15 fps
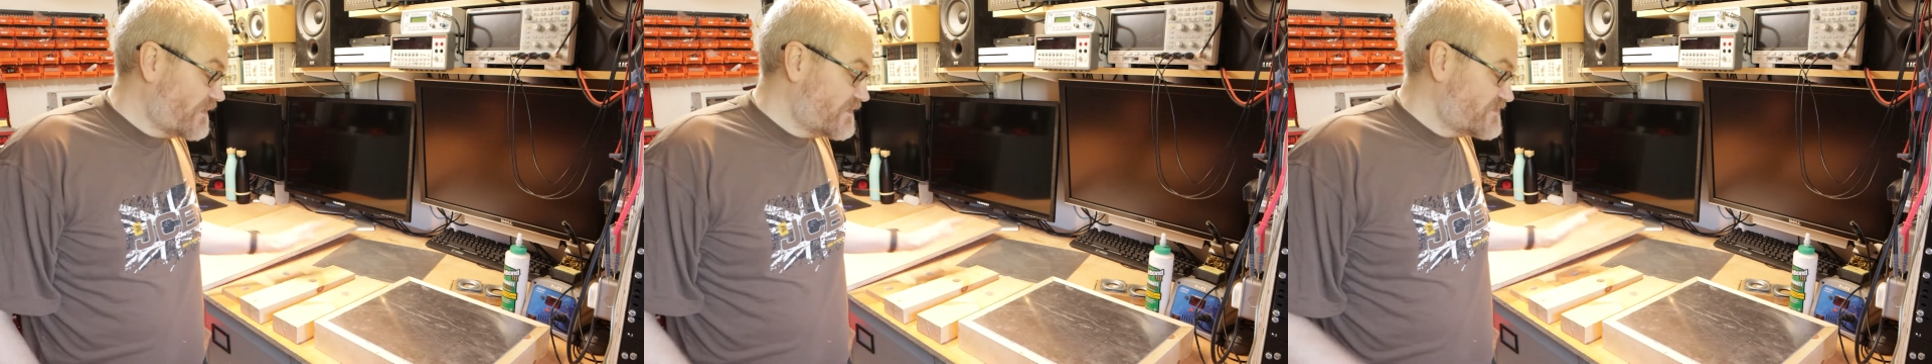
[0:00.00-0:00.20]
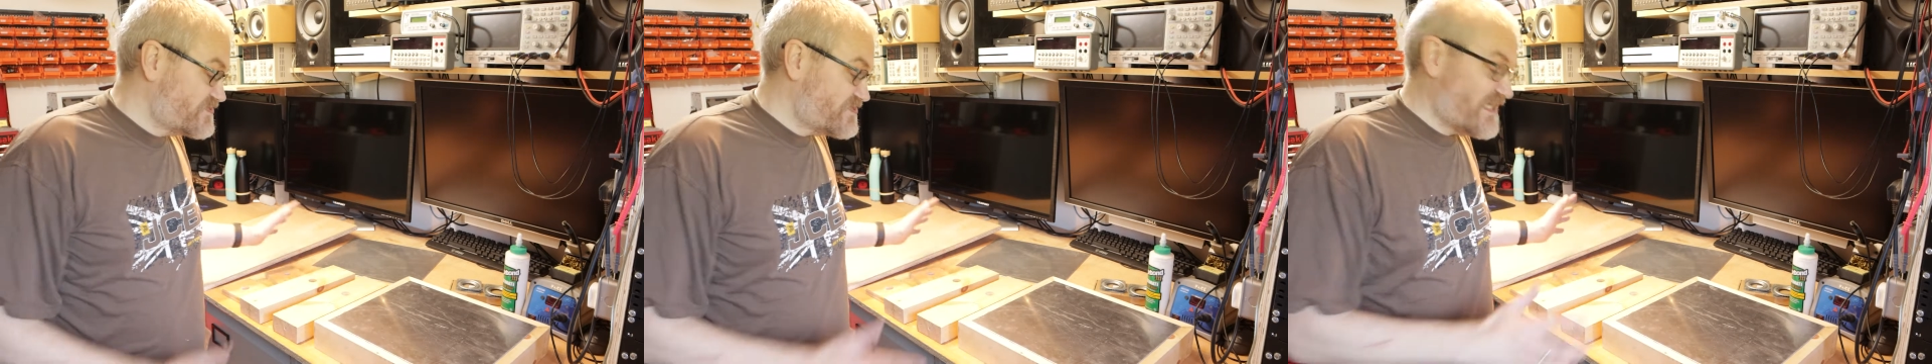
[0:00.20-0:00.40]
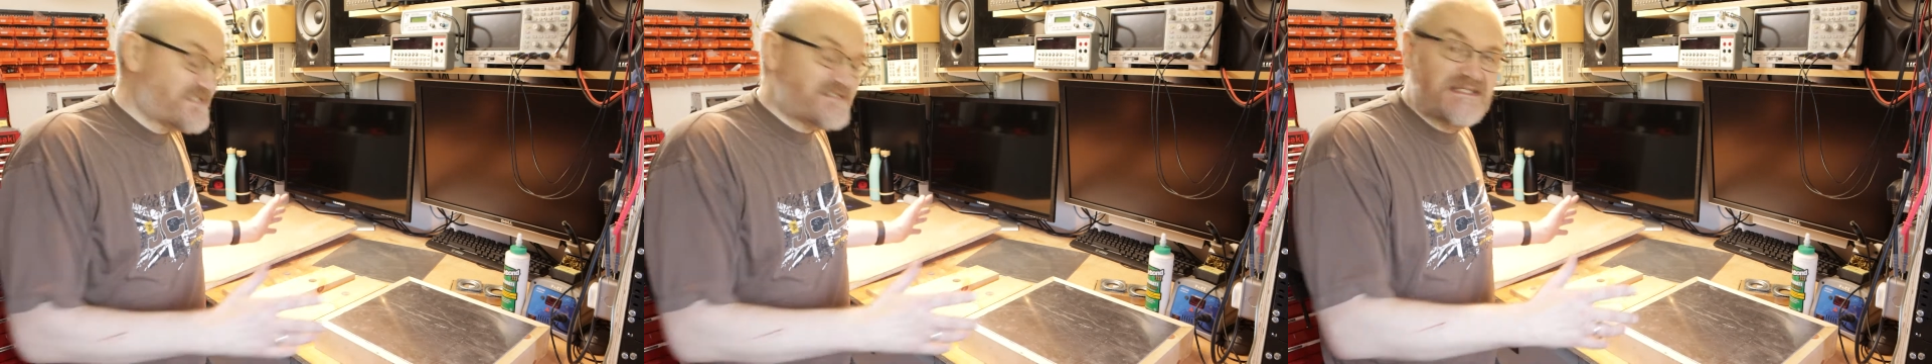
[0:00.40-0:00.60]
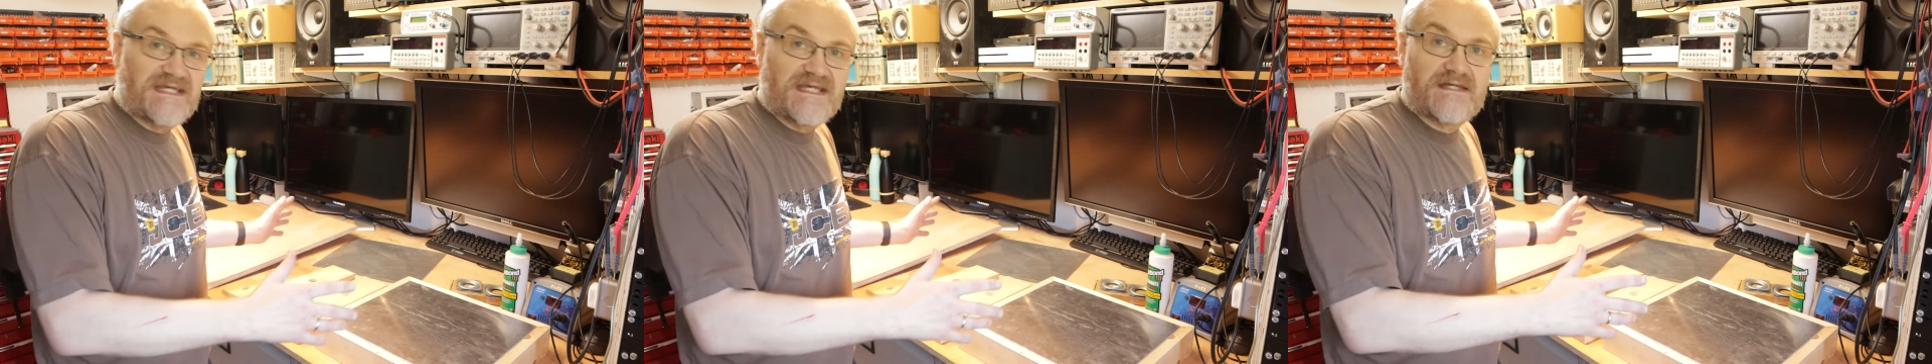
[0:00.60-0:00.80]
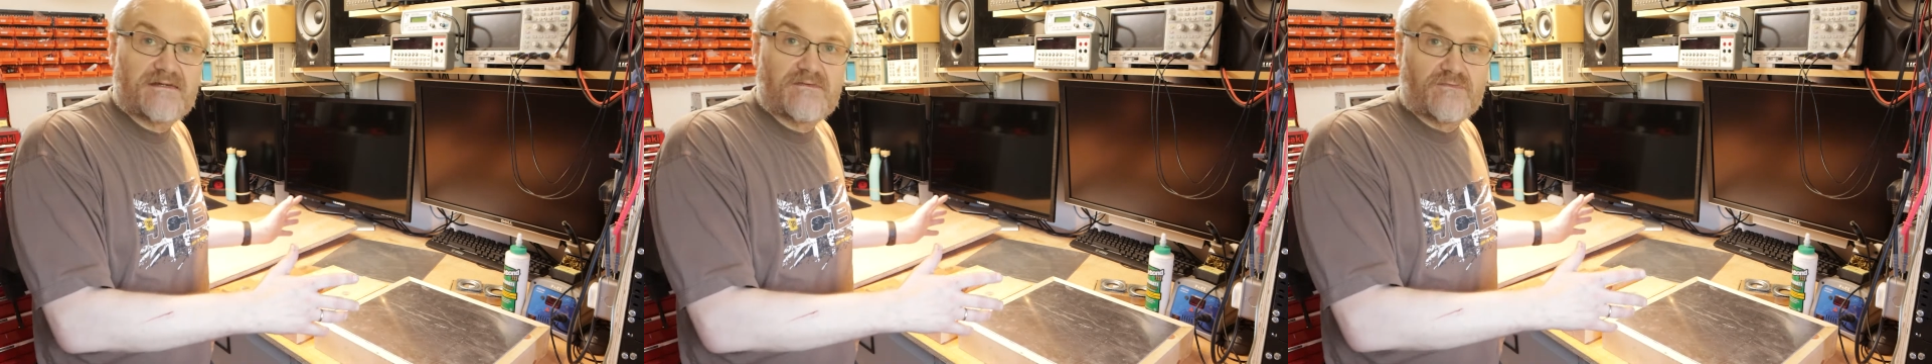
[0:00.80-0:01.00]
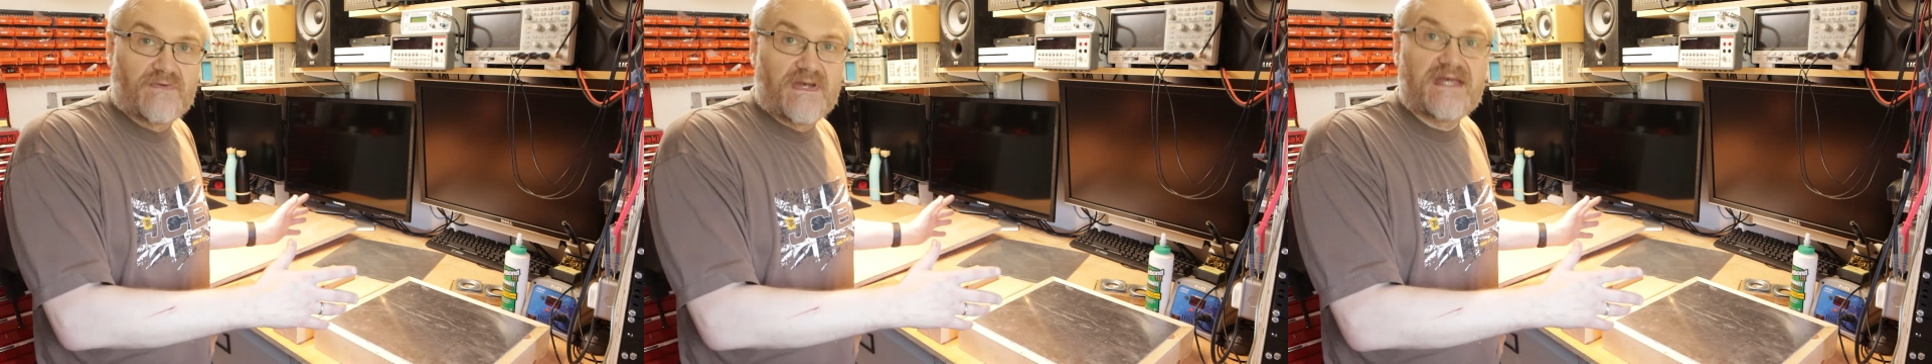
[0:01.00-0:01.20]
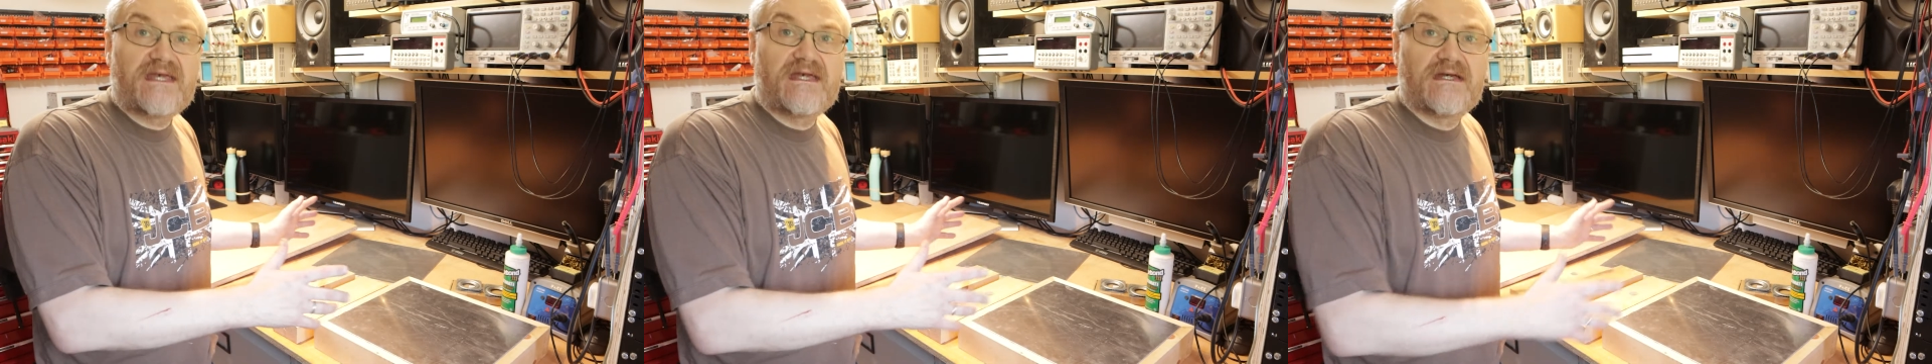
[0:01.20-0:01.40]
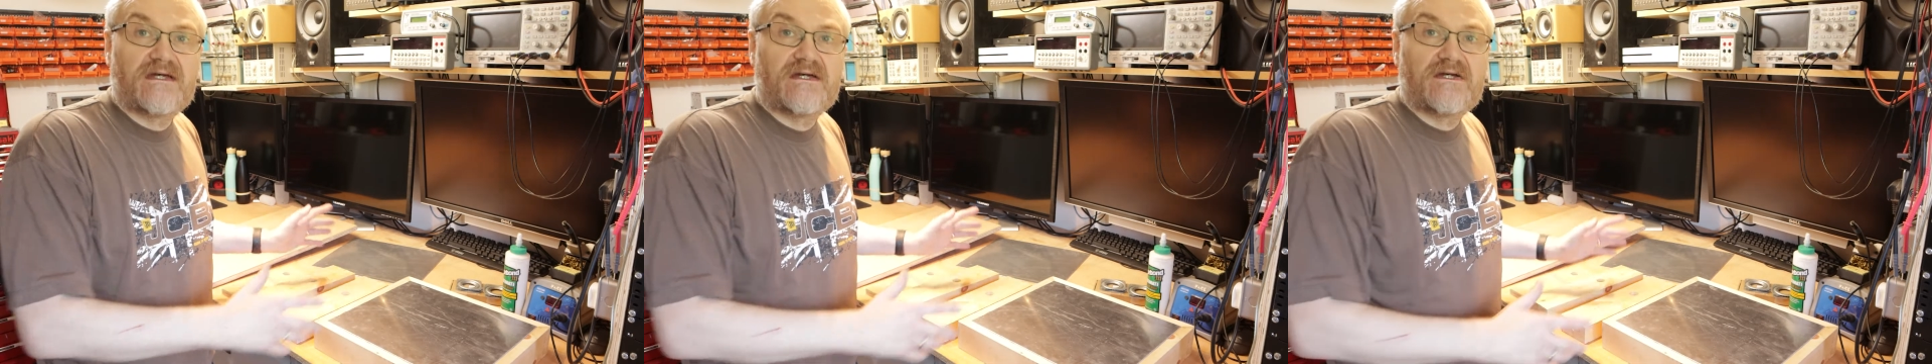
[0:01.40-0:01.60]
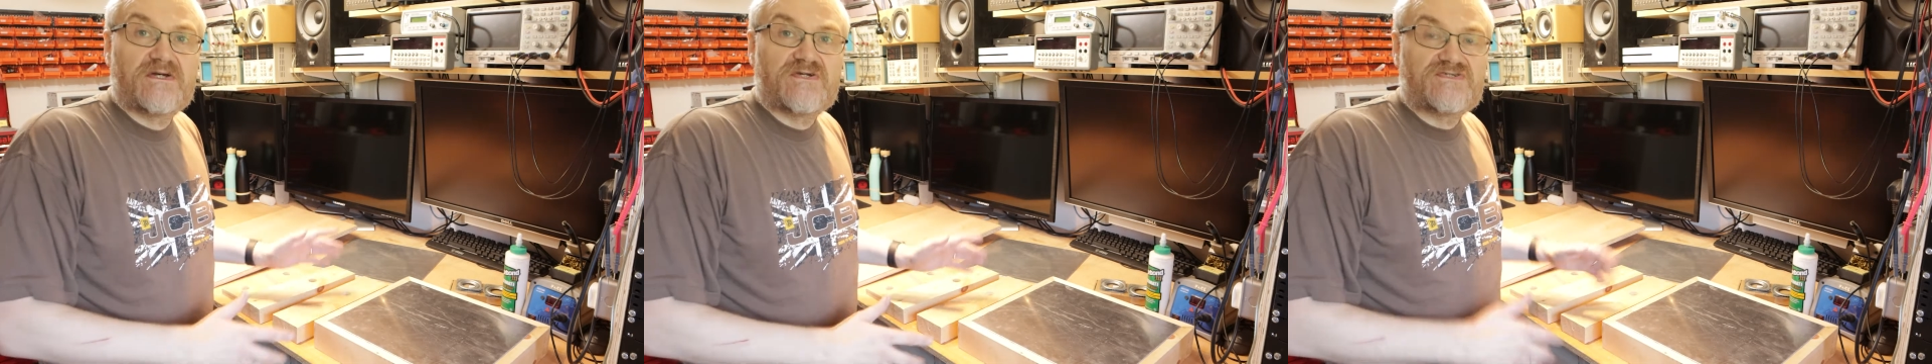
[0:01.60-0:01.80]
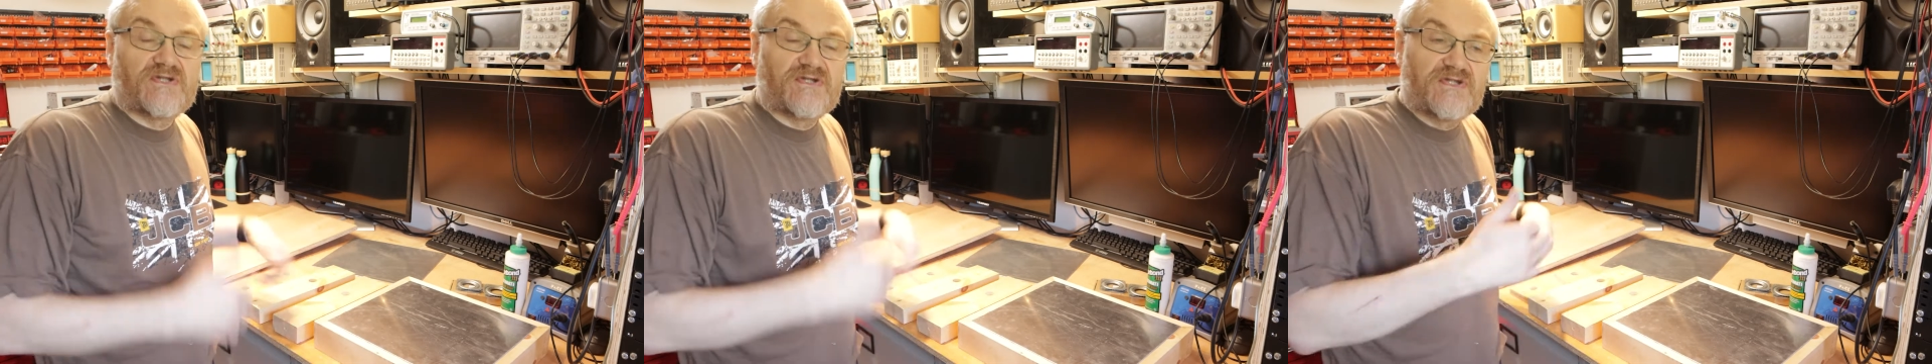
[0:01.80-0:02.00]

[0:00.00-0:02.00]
chassis rig so